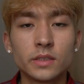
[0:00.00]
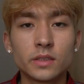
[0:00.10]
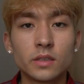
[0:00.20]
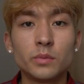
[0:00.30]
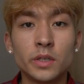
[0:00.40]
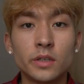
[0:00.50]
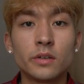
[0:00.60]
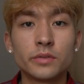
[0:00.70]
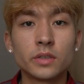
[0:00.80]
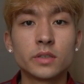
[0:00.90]
It's gonna be a
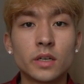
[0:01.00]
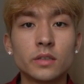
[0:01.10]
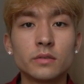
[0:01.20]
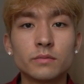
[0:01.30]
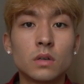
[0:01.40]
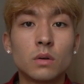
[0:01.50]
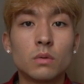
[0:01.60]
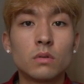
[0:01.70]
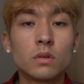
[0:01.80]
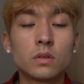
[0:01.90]
year of success. I
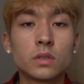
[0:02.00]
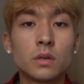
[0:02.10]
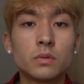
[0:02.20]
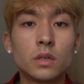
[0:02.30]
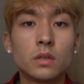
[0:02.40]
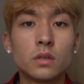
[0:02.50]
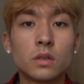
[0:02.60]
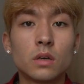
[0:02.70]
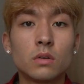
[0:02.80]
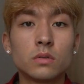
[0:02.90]
won't accept
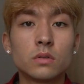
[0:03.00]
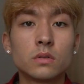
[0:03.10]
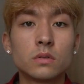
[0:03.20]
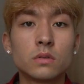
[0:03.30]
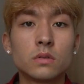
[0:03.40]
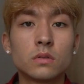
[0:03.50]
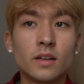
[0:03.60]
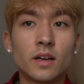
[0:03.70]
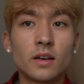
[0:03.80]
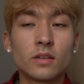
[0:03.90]
anything else.
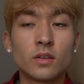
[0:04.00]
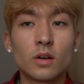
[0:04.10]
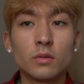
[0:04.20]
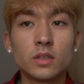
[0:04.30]
I had a thought